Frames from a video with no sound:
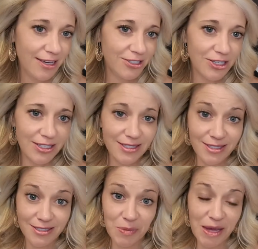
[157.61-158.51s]

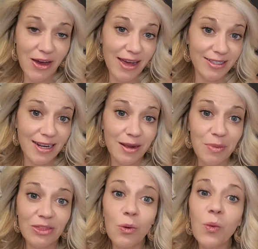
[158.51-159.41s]
just to be kind. And it
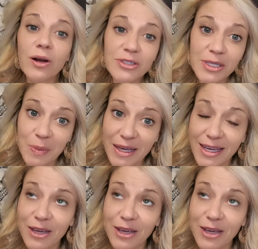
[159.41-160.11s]
meant the world to me.